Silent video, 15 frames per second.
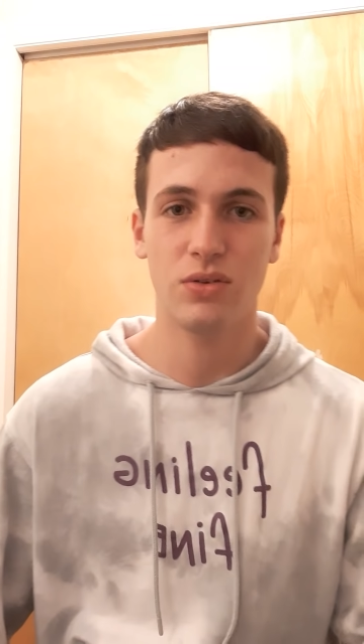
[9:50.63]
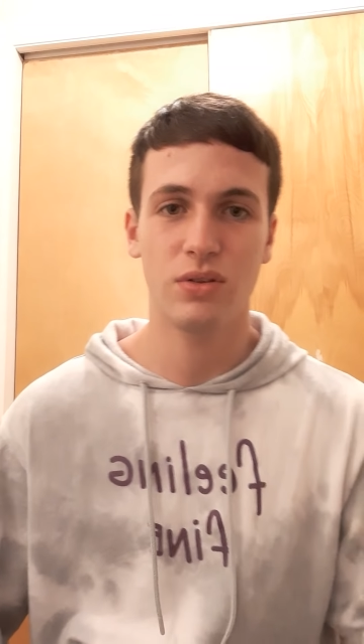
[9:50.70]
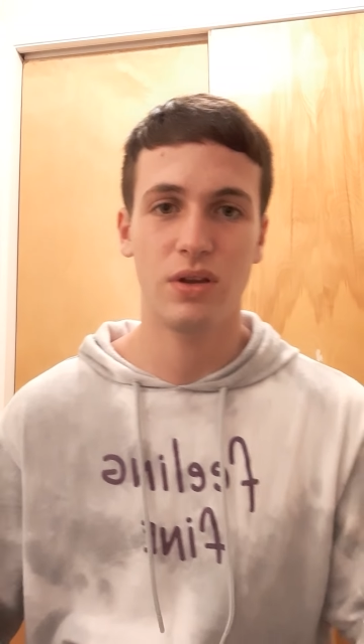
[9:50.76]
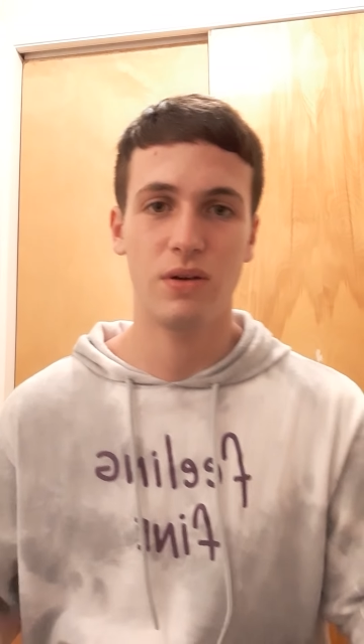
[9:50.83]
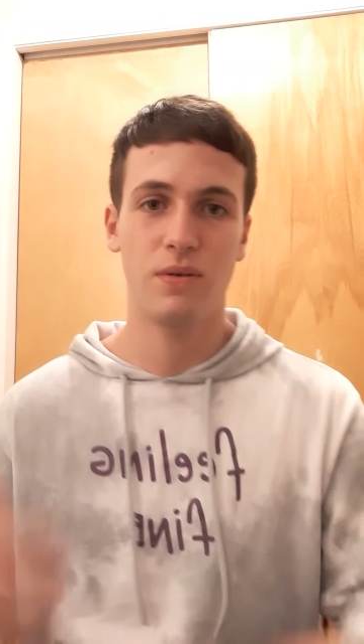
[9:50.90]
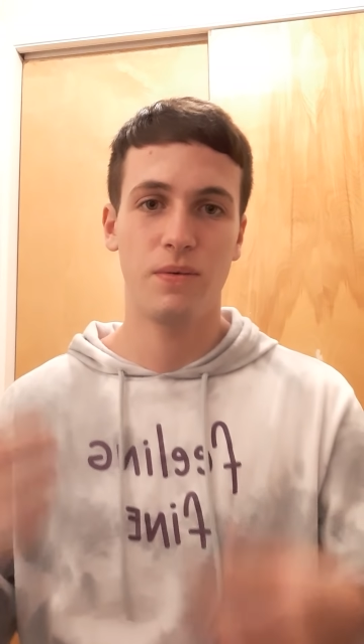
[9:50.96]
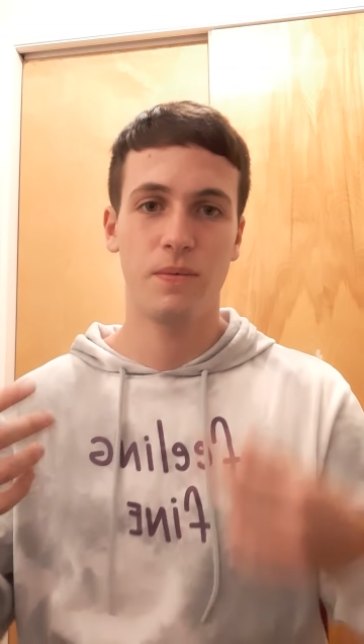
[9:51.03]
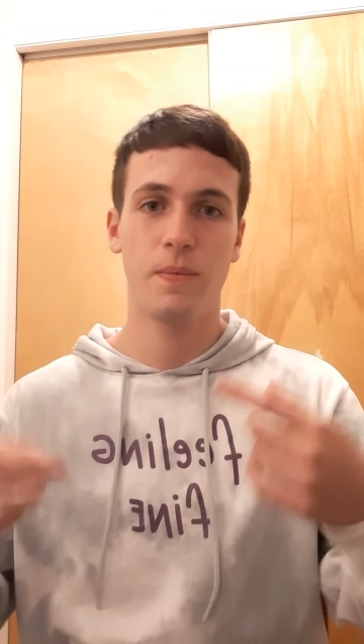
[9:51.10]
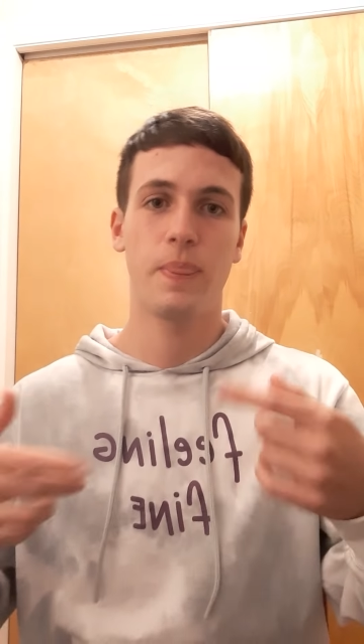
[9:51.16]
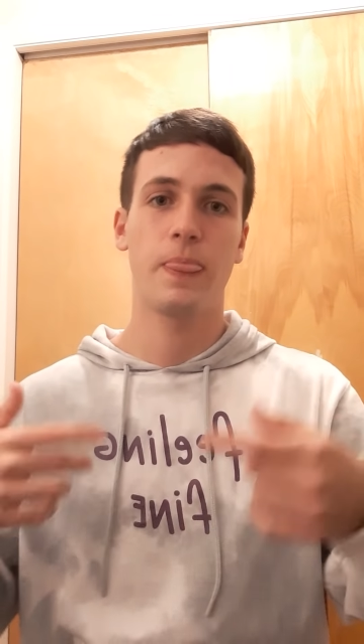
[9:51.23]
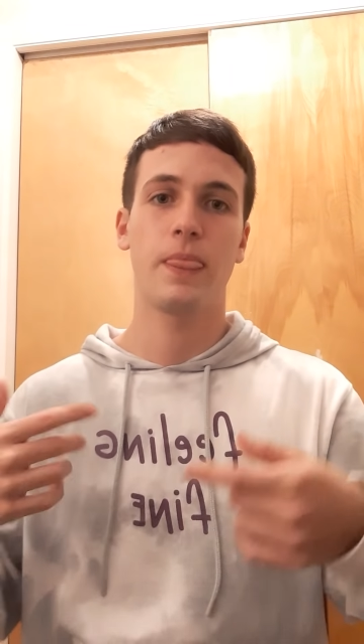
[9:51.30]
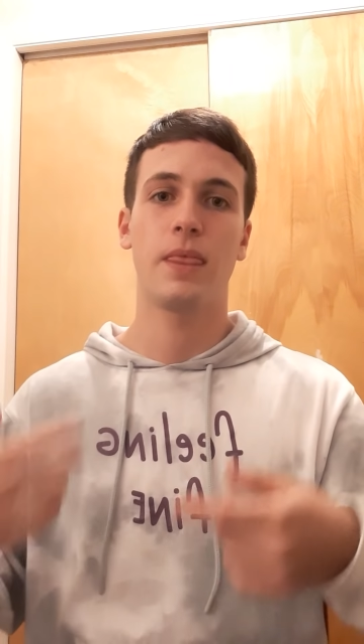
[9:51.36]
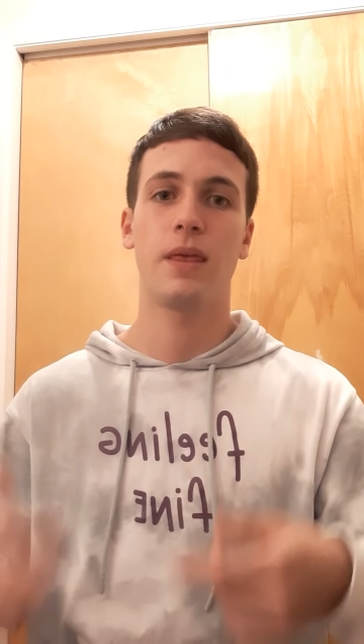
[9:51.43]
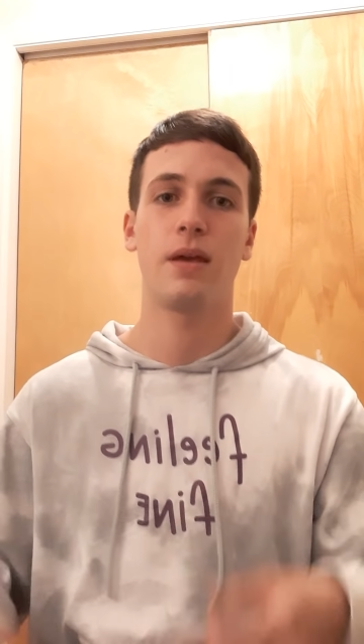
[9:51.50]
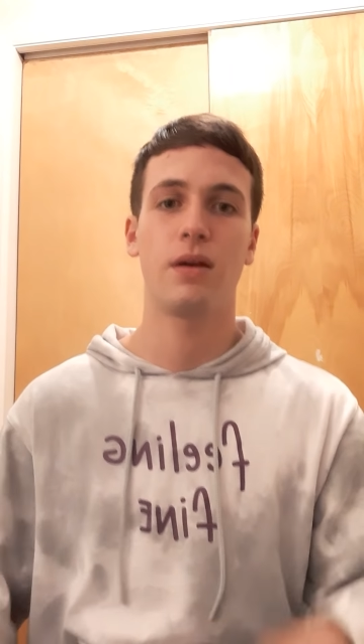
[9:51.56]
they're
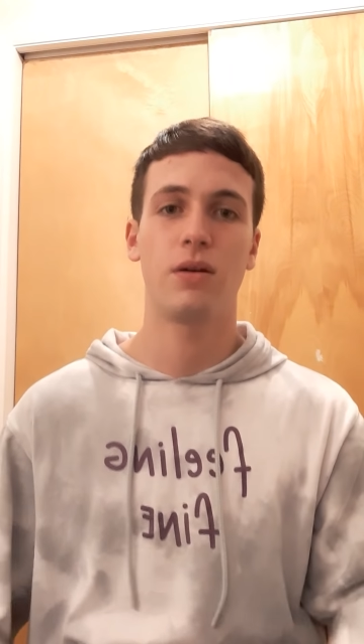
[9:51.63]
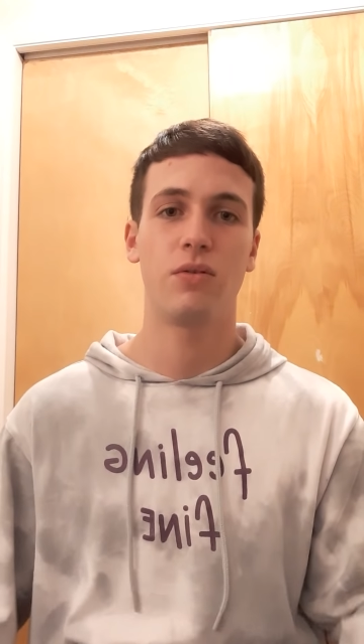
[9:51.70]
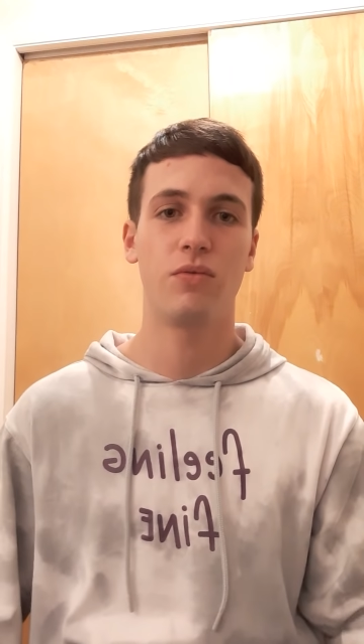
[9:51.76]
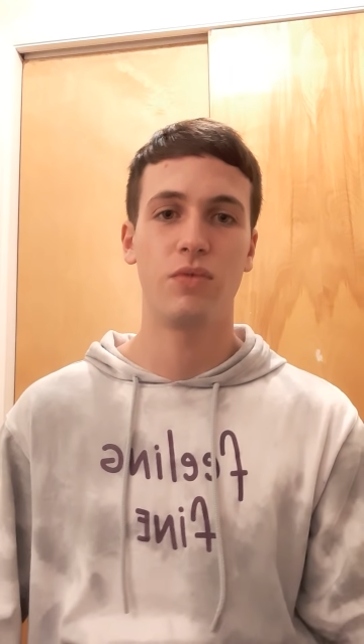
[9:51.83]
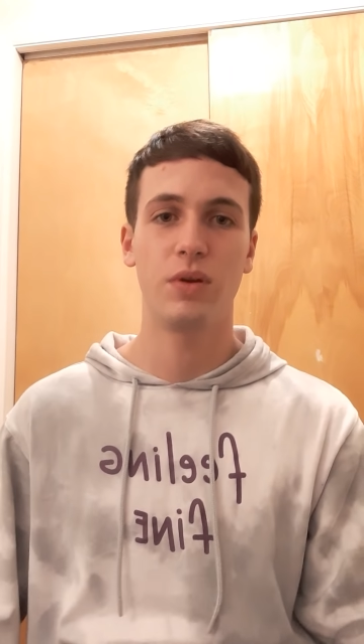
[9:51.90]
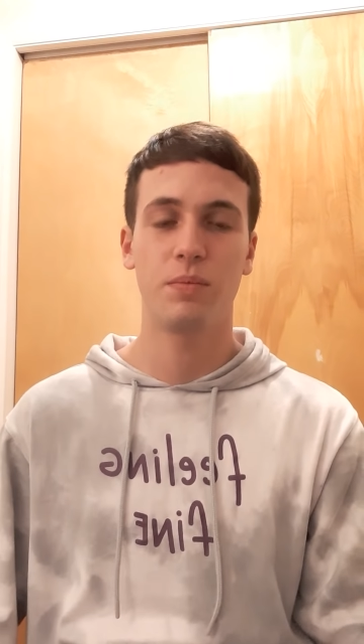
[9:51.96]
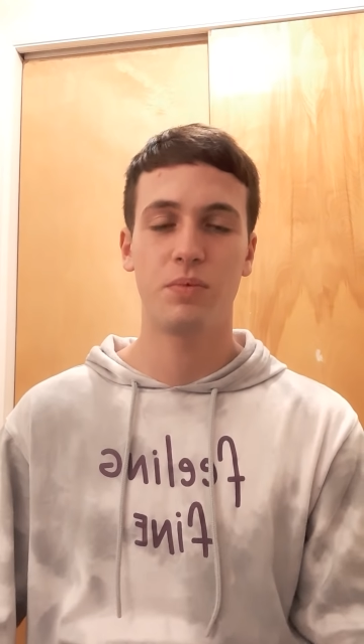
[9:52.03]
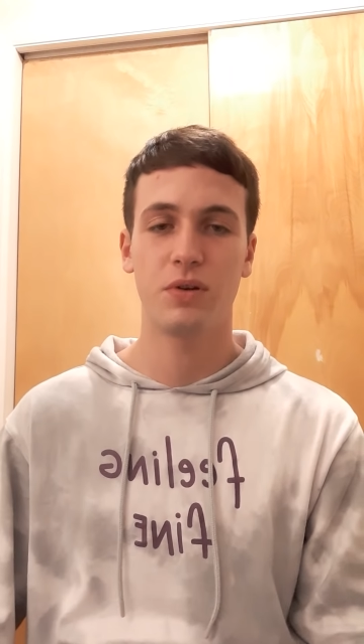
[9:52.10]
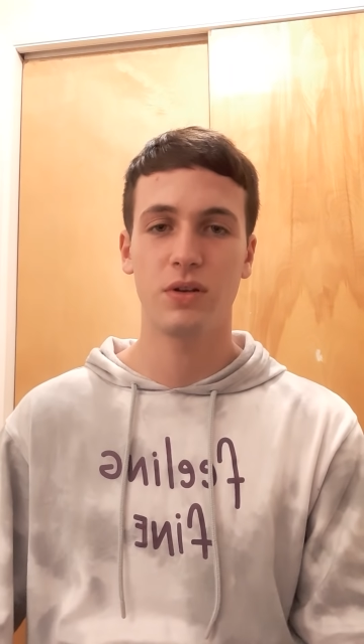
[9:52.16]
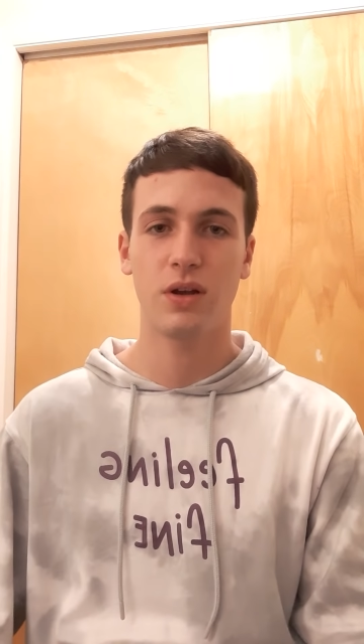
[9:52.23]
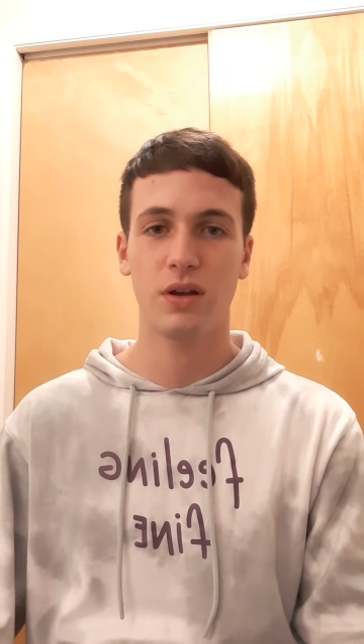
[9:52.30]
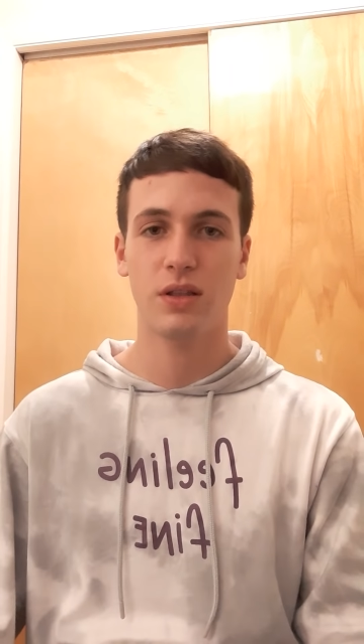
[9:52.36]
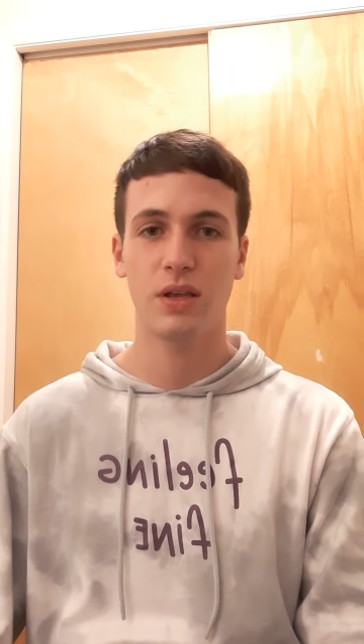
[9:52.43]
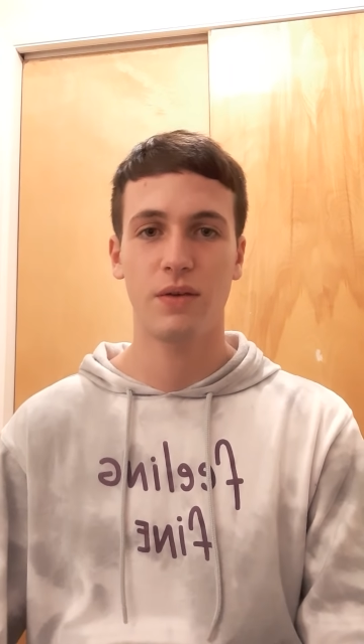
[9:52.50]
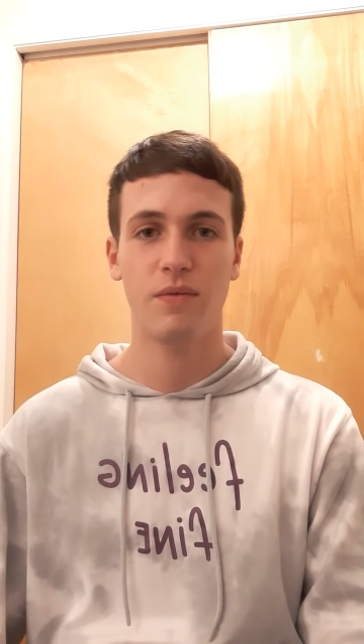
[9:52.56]

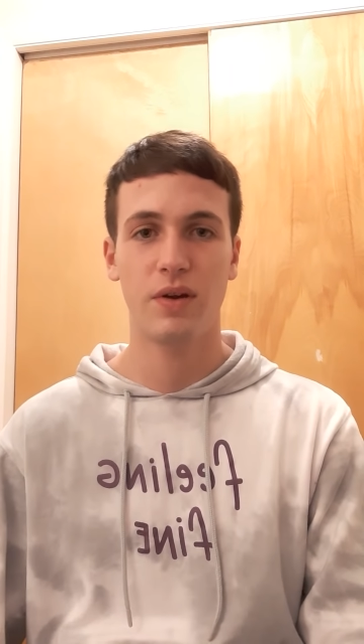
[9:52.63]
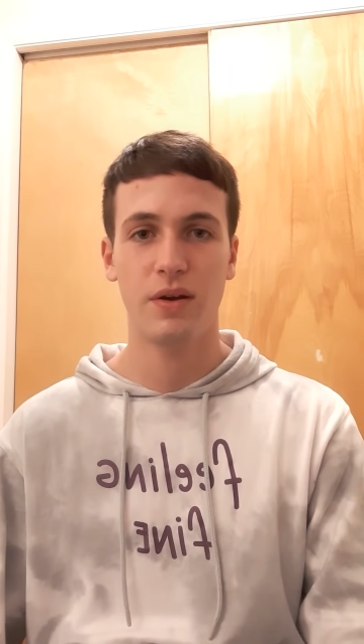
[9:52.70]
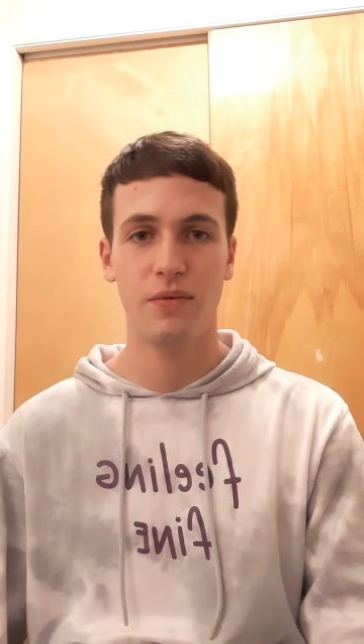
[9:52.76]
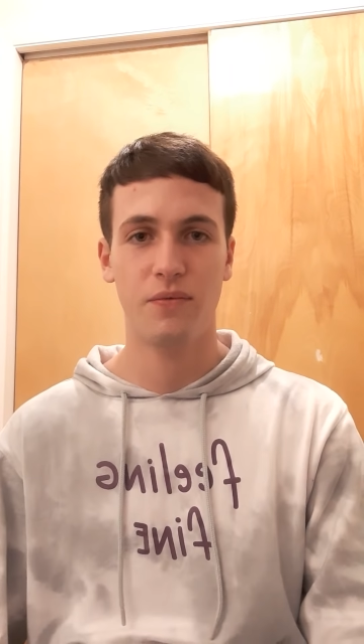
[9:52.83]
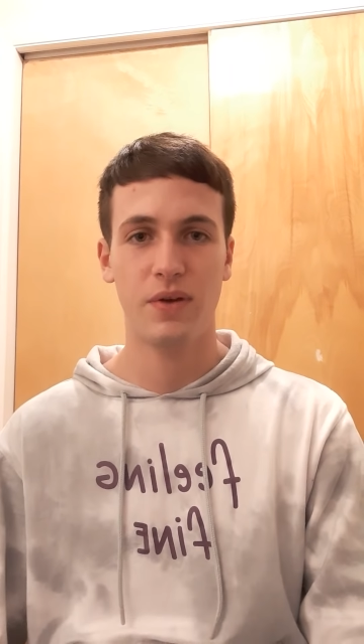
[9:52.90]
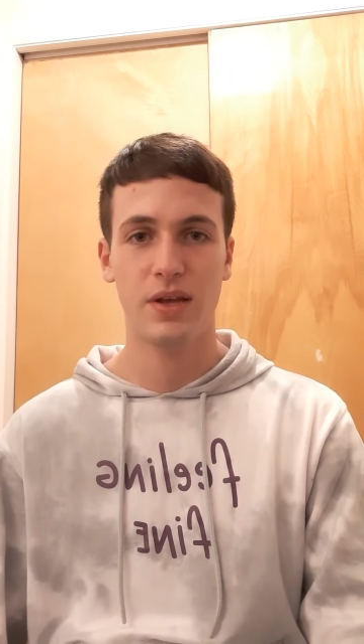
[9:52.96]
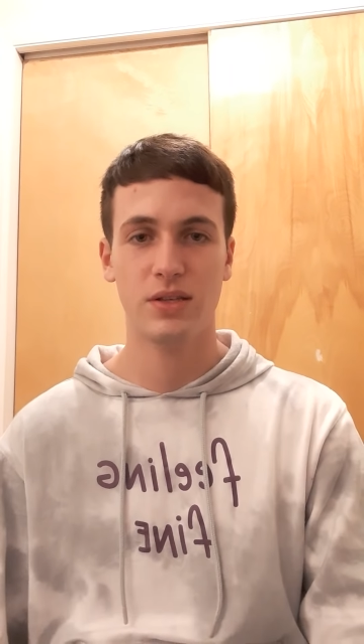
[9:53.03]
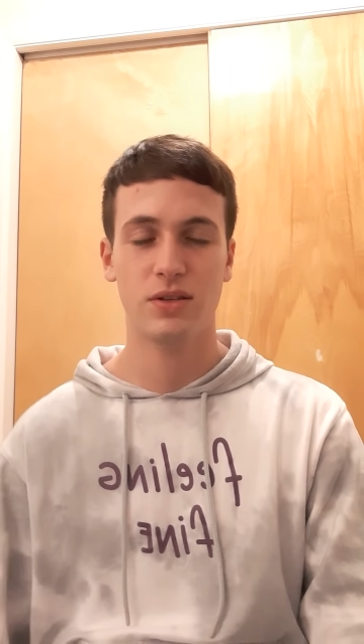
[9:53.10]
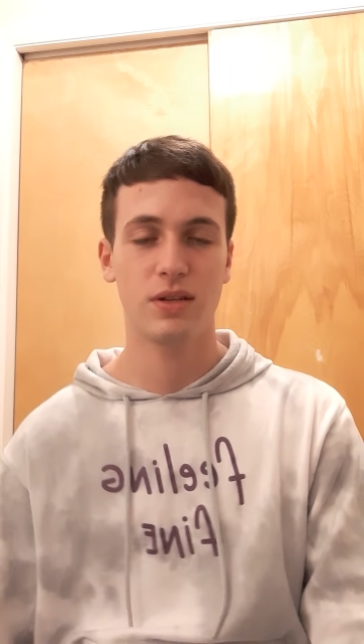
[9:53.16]
reproducing very fast.